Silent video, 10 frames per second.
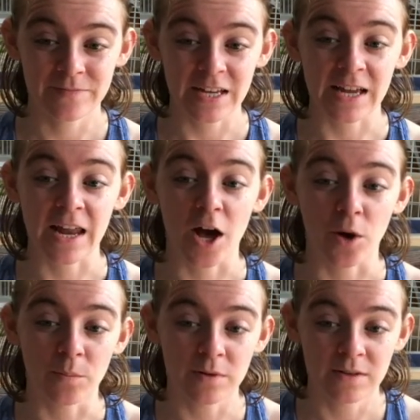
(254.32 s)
It can
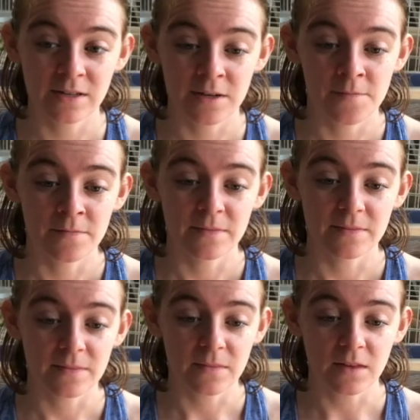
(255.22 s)
help
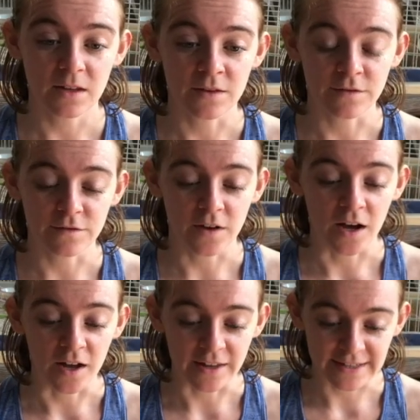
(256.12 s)
if
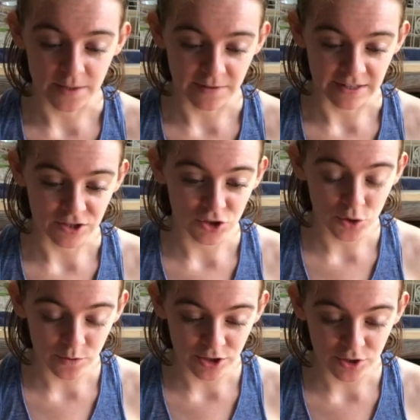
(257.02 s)
that's something that's
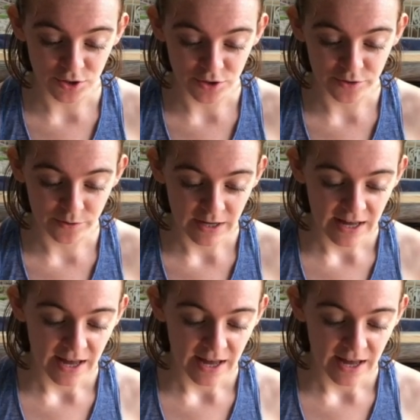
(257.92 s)
newer to you.